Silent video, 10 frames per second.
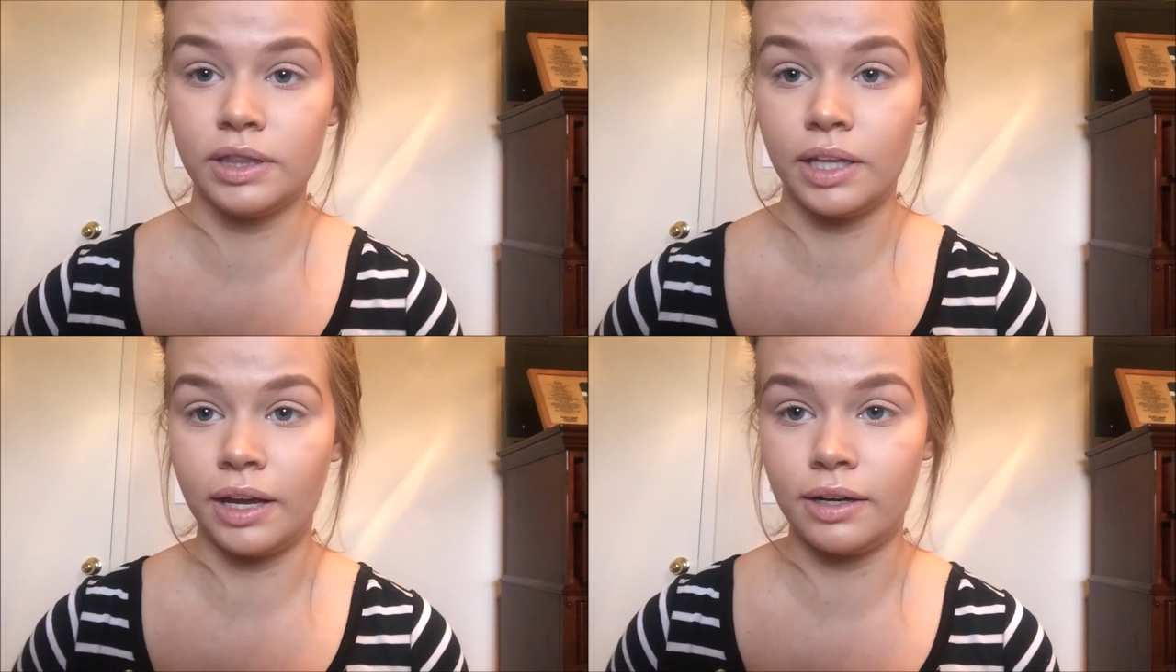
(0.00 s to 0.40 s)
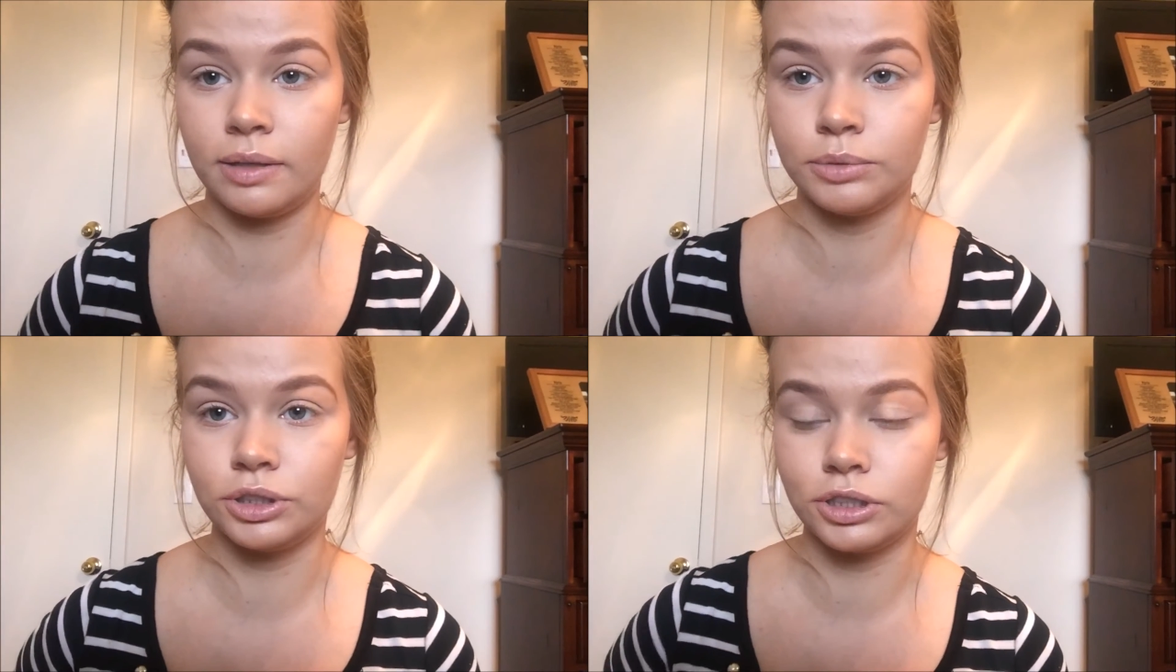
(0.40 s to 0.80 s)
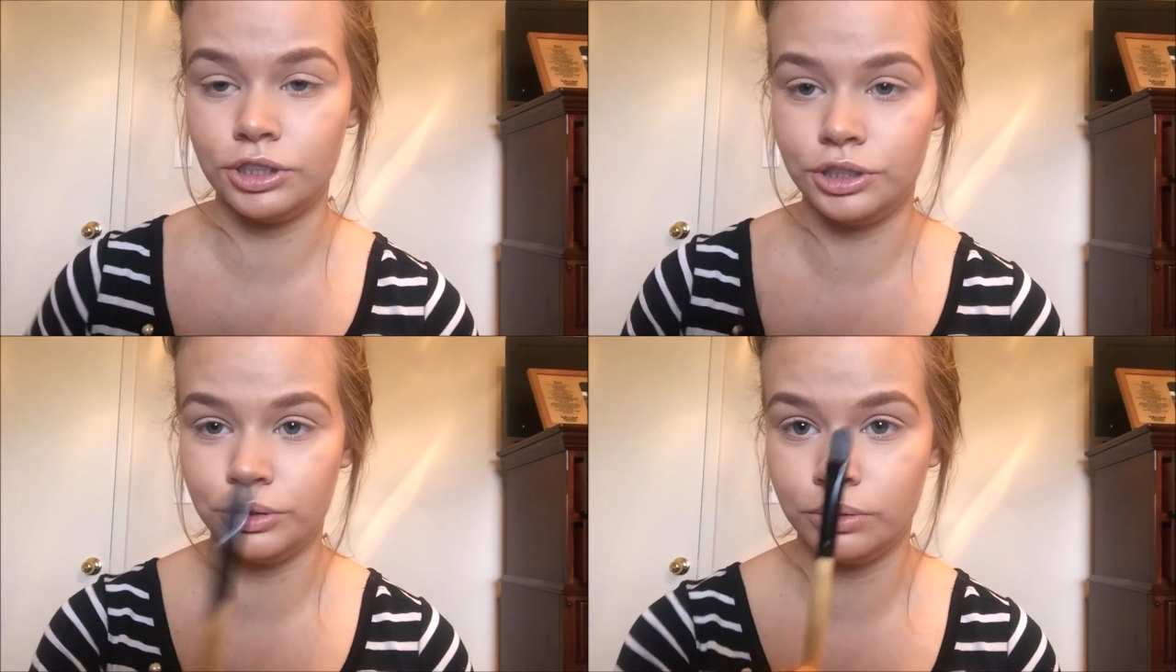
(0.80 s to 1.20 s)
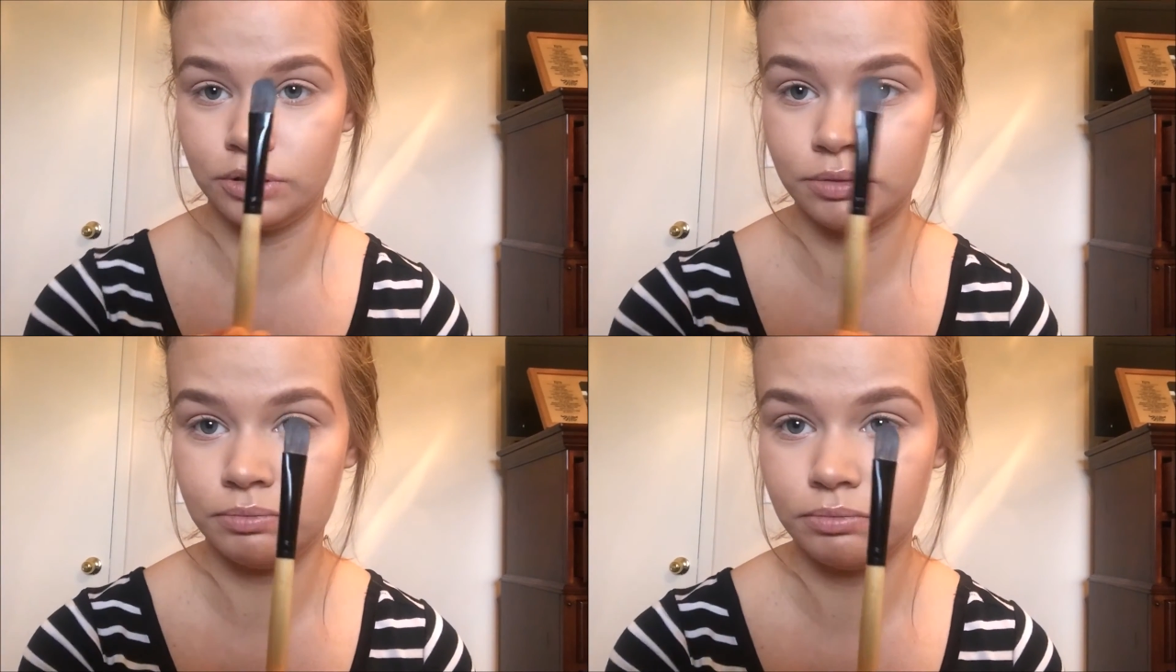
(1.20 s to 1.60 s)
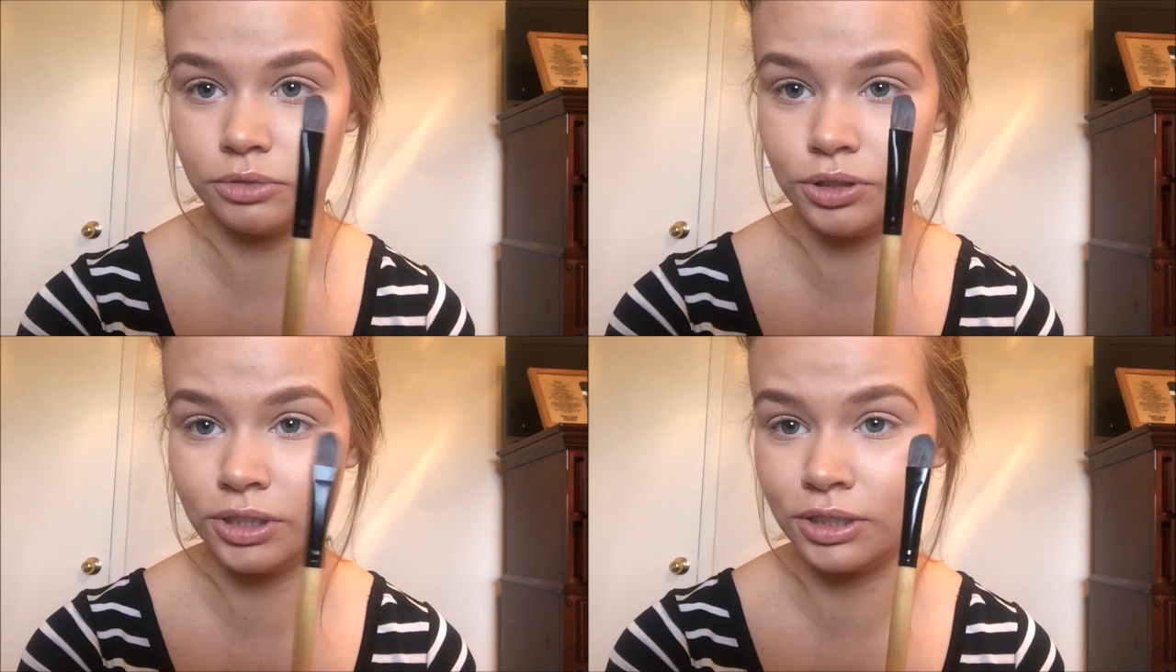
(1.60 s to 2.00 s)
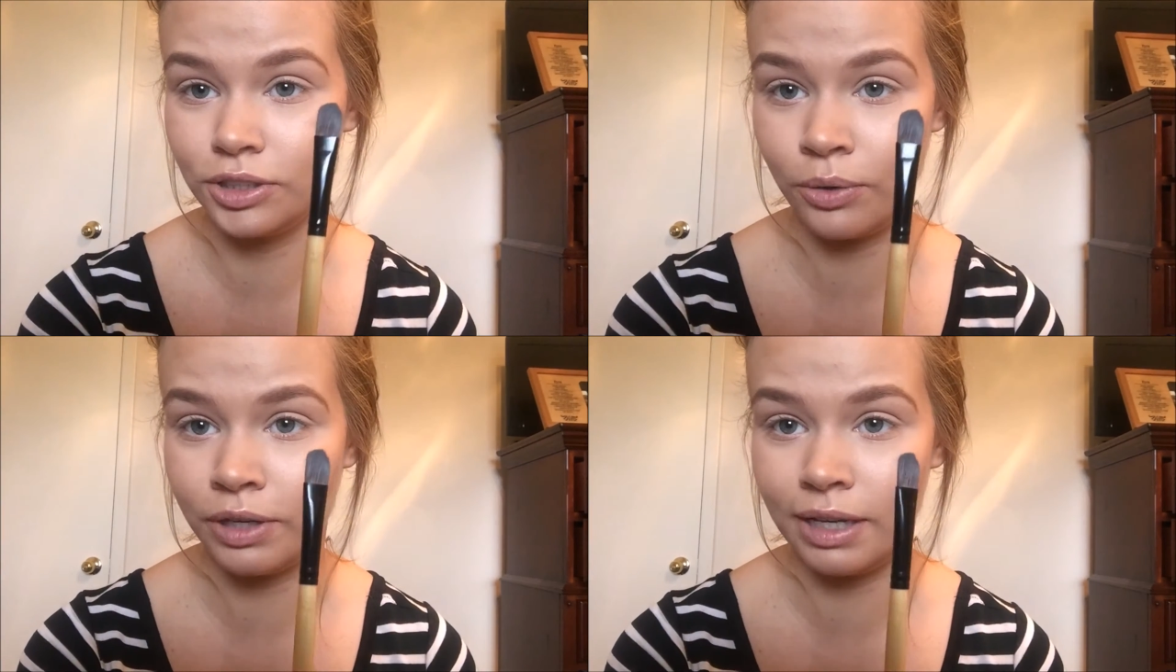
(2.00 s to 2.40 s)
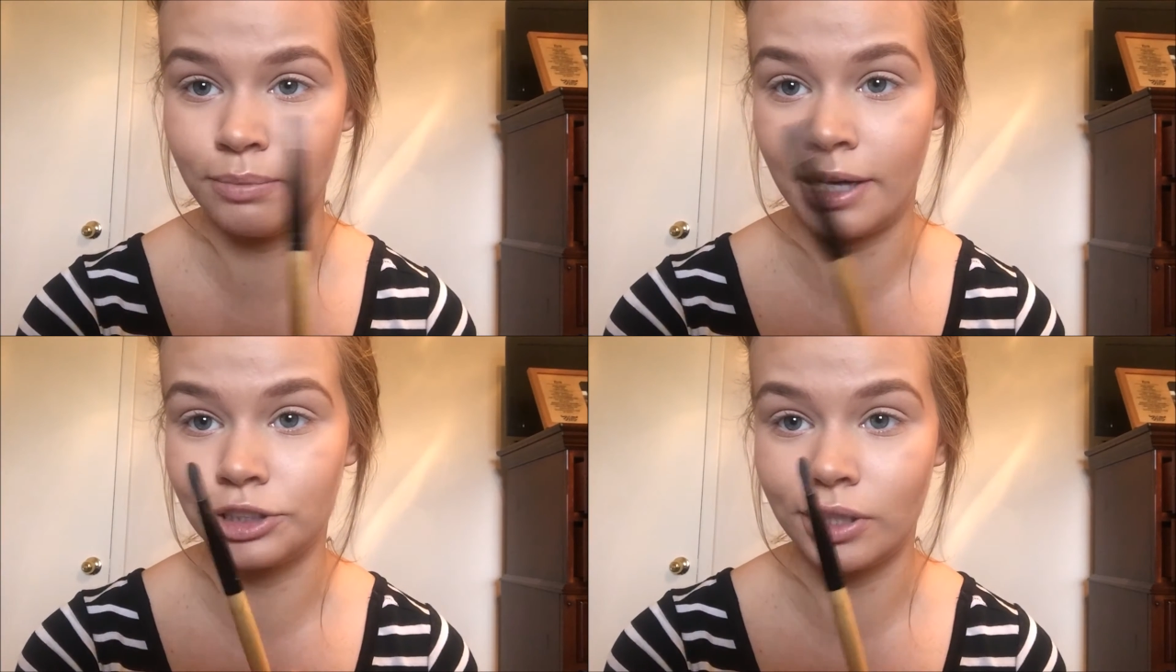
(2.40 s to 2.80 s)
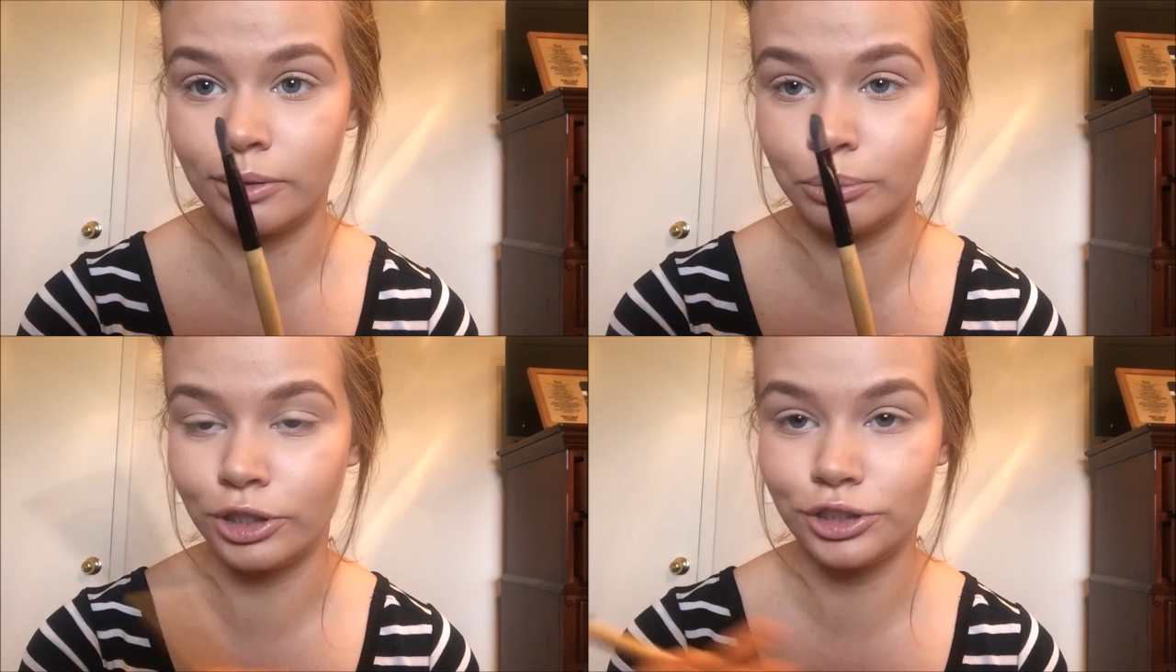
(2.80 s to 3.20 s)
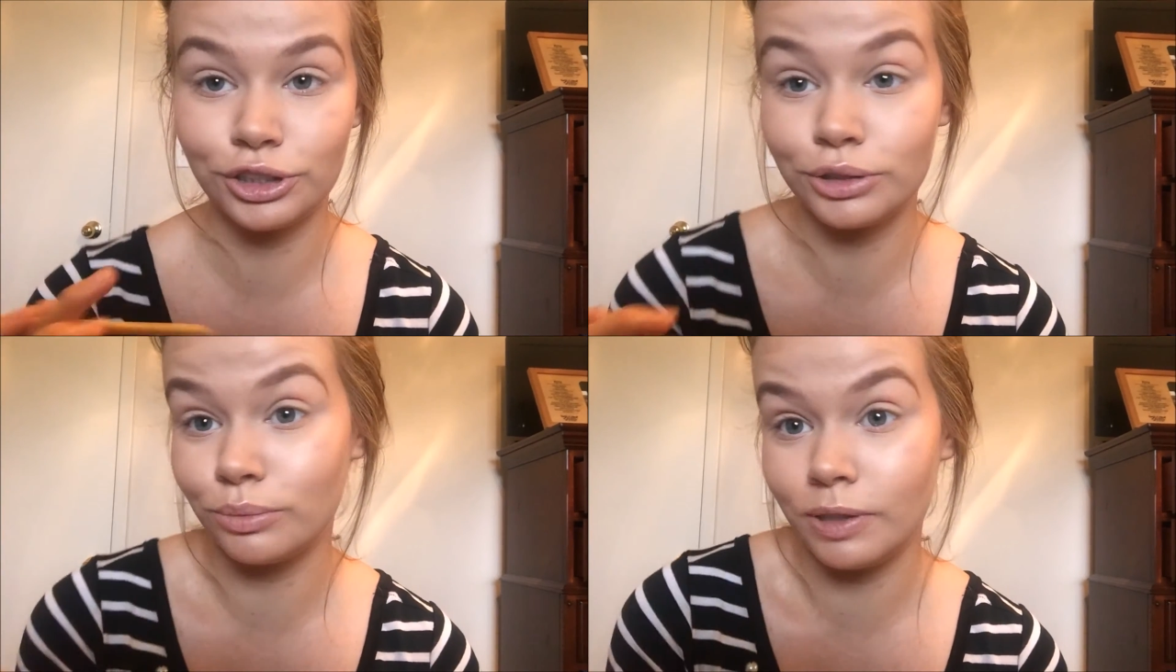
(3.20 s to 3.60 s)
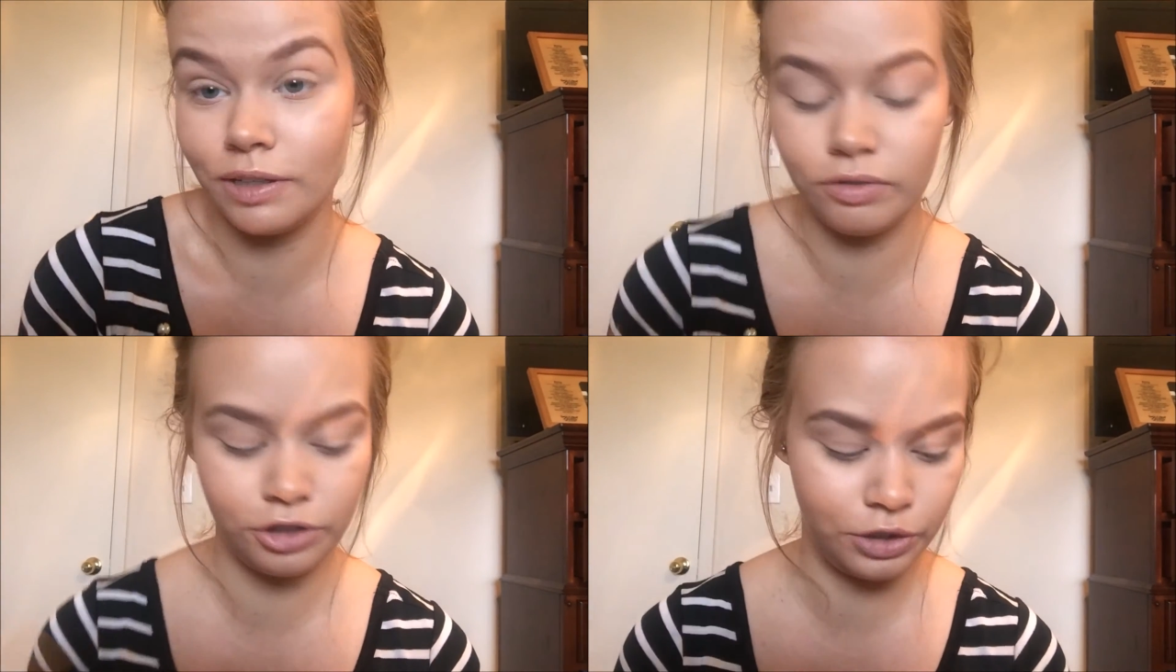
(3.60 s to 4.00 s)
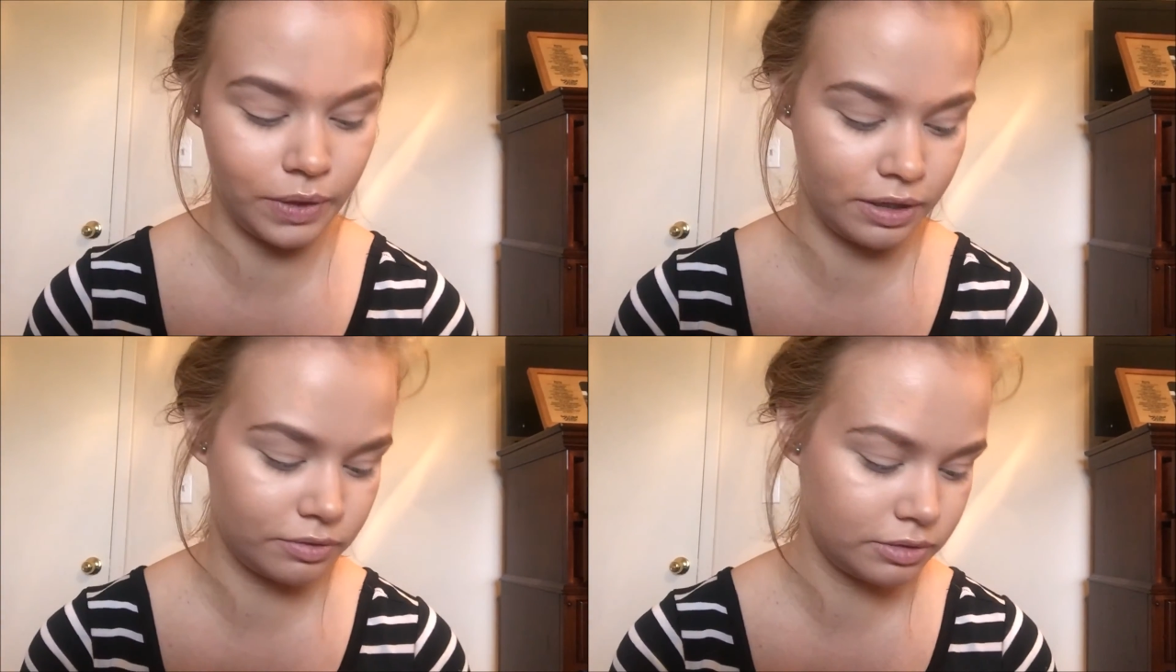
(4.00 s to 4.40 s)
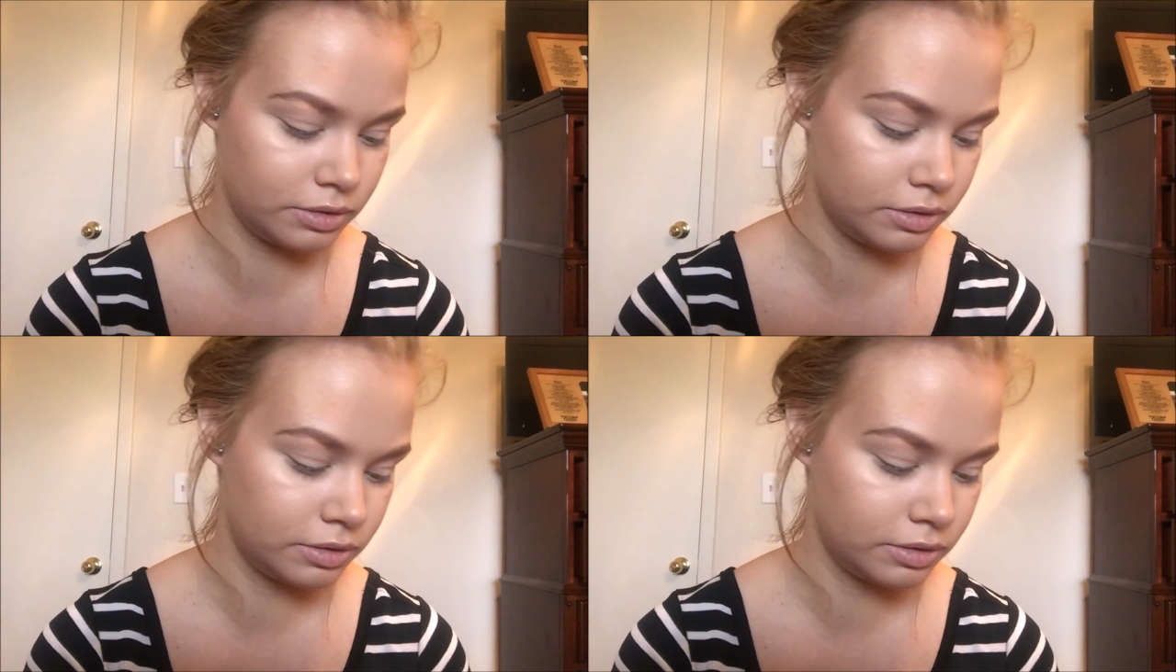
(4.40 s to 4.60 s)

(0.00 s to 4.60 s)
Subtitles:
with that, I'm just going to use this no-name eyeshadow brush. Just whatever you have.